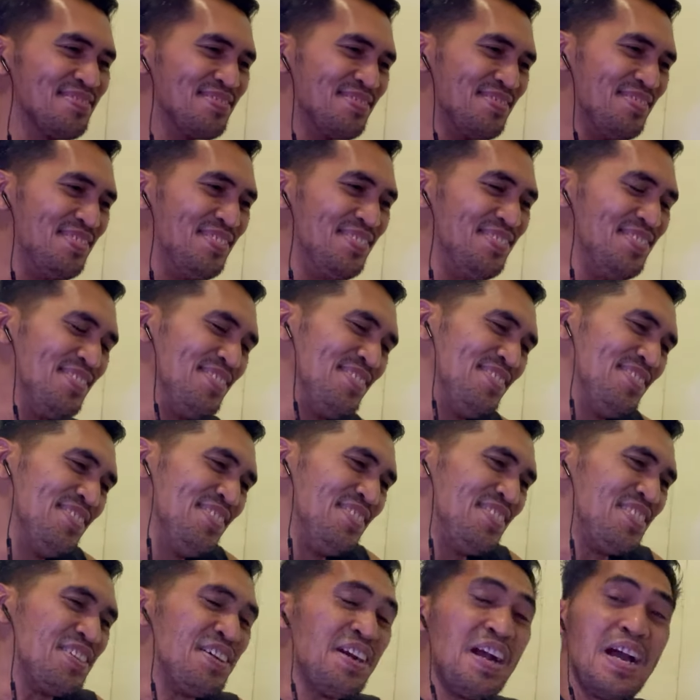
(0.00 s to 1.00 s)
Ooh,
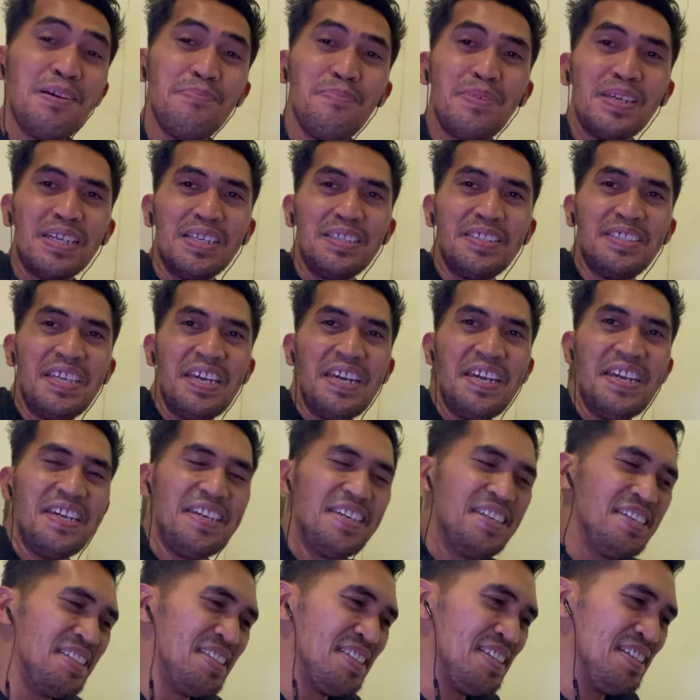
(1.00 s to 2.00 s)
they're having a
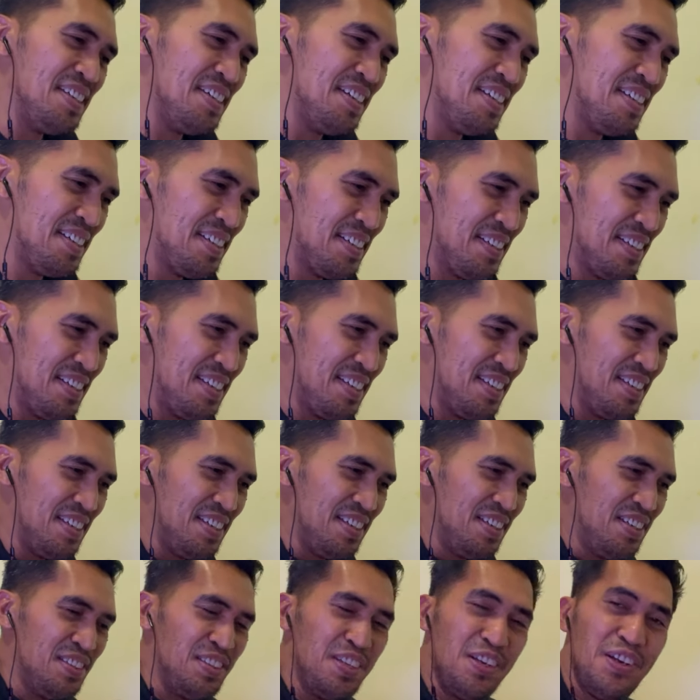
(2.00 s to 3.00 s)
date
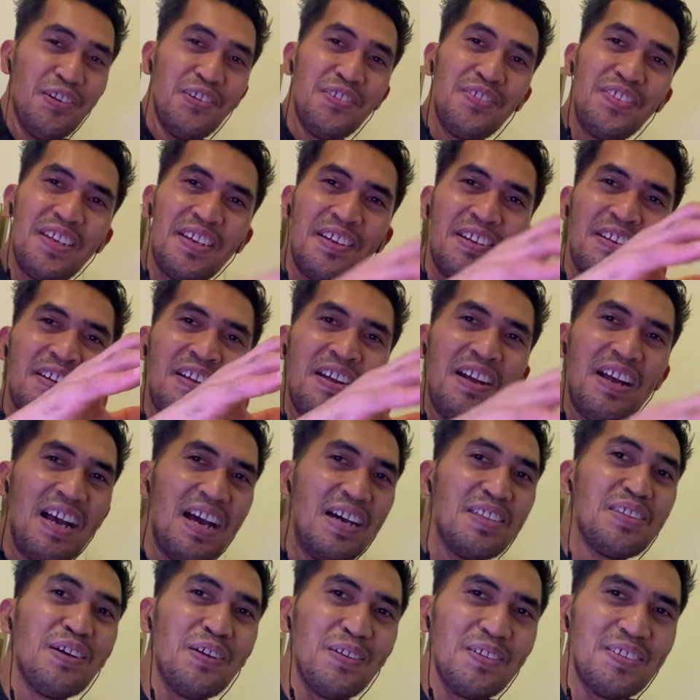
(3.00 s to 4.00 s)
they're on their
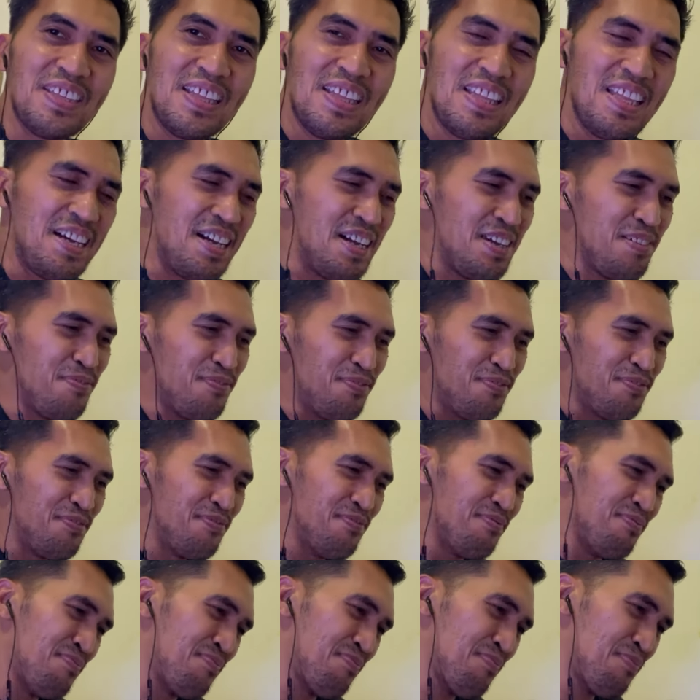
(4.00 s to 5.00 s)
adult life
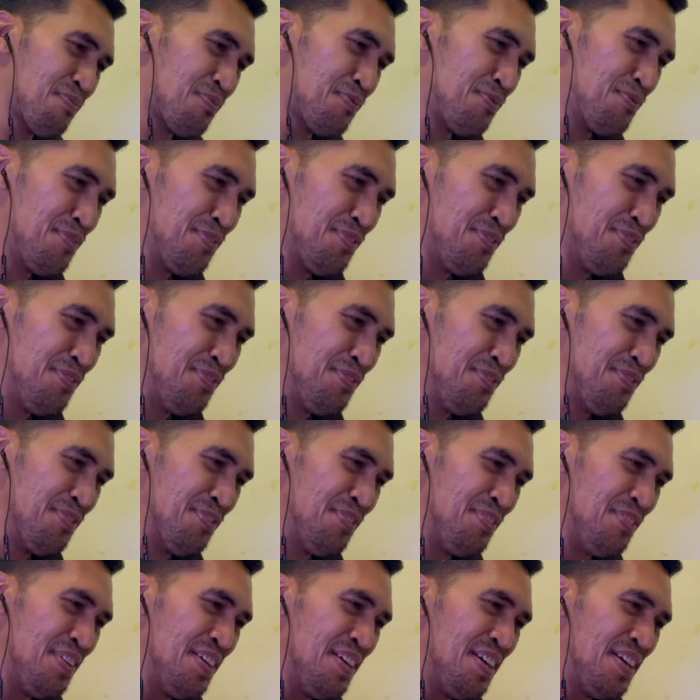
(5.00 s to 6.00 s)

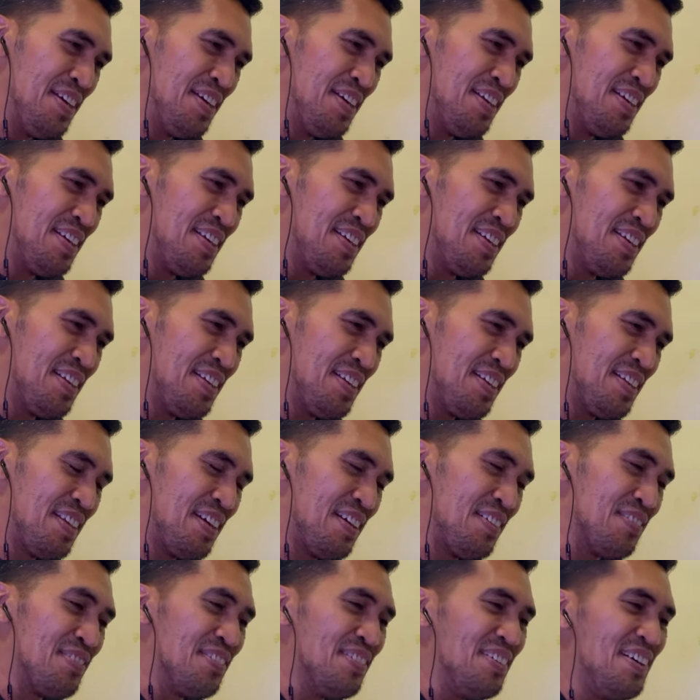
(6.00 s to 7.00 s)
Ooh.
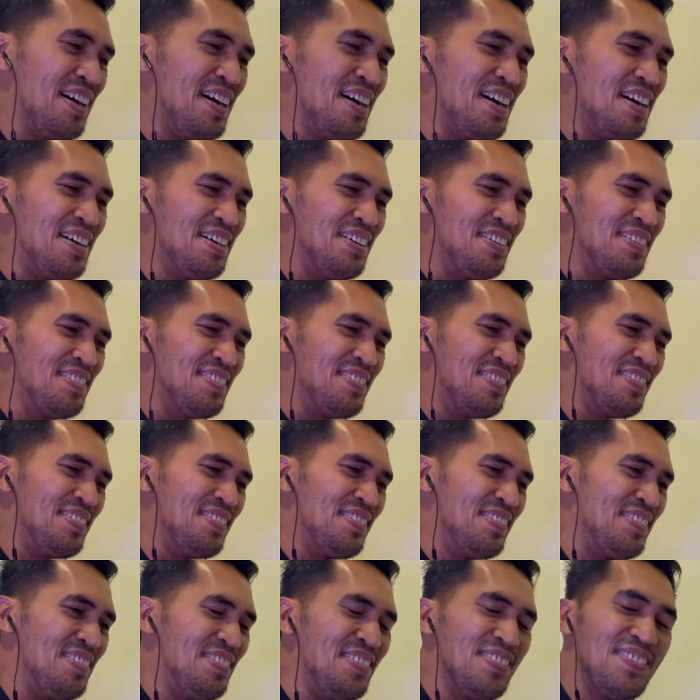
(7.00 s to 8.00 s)

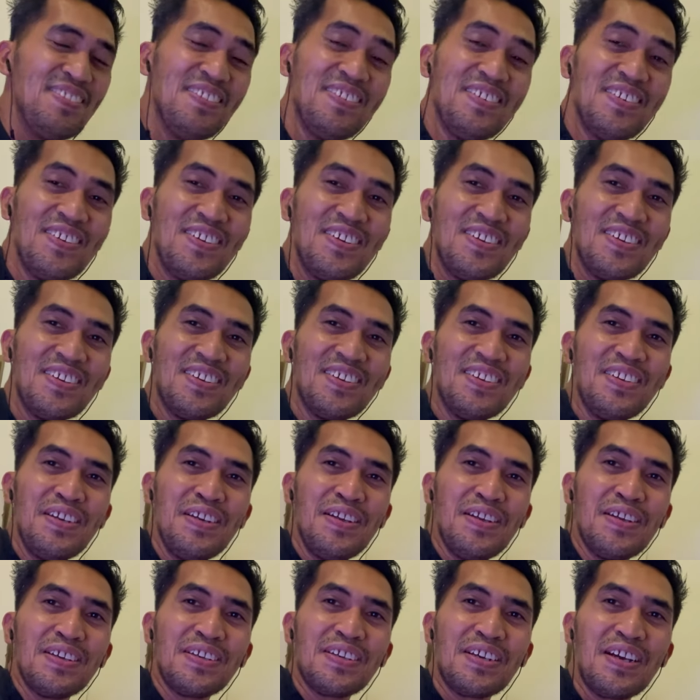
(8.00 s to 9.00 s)
wow they're
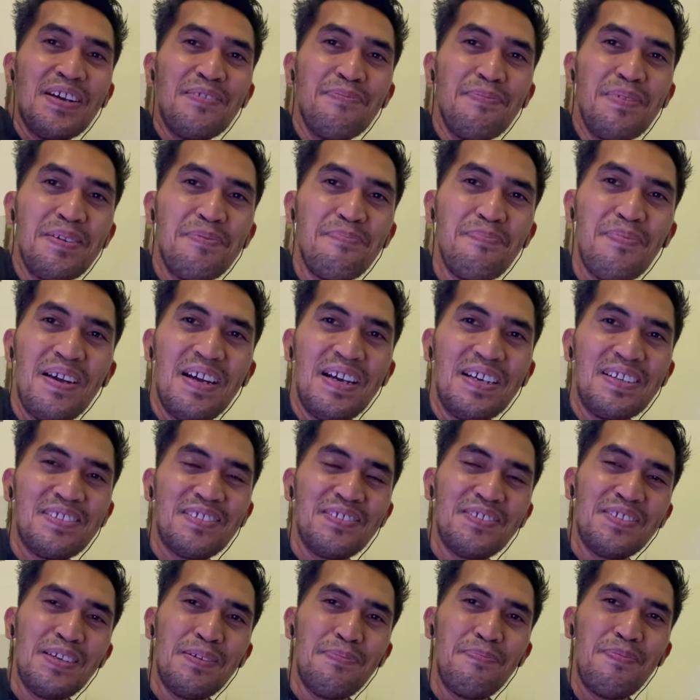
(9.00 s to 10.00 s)
coming back
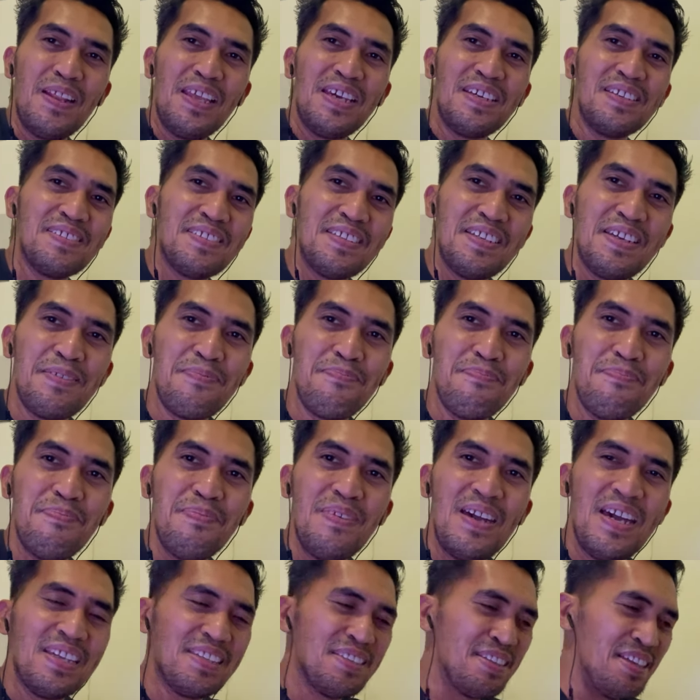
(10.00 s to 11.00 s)
to the place they
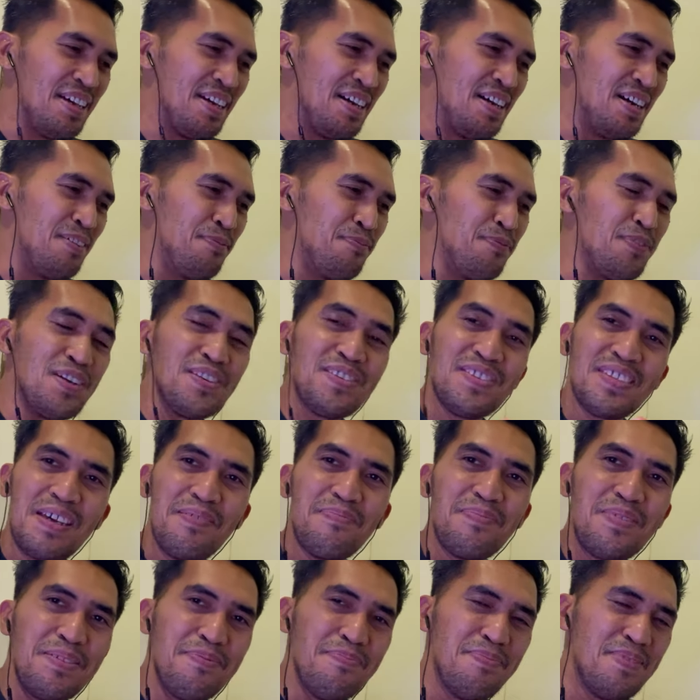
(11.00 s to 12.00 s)
met uh, first
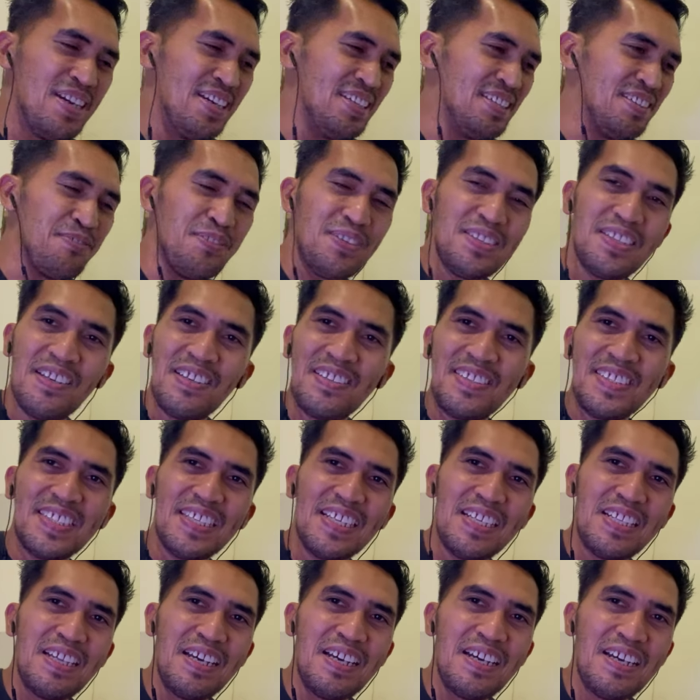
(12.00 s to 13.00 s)
time they met when they're
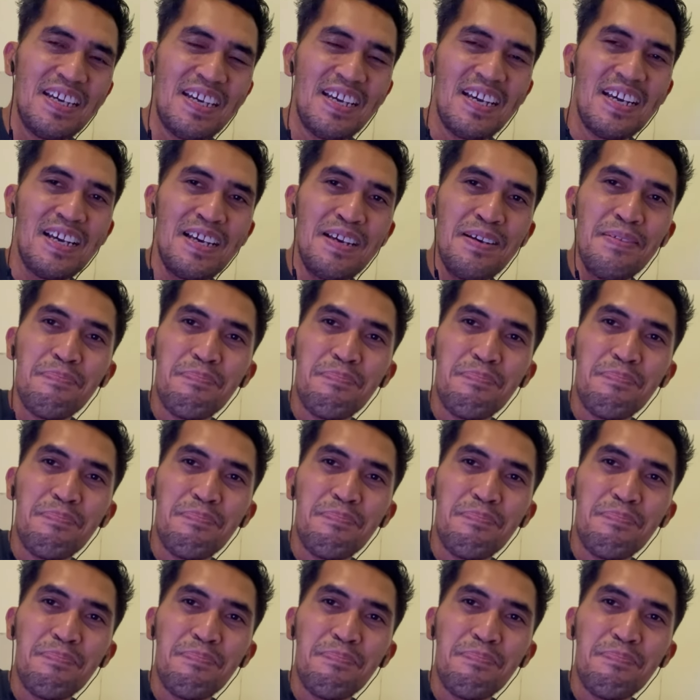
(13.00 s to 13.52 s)
still uh,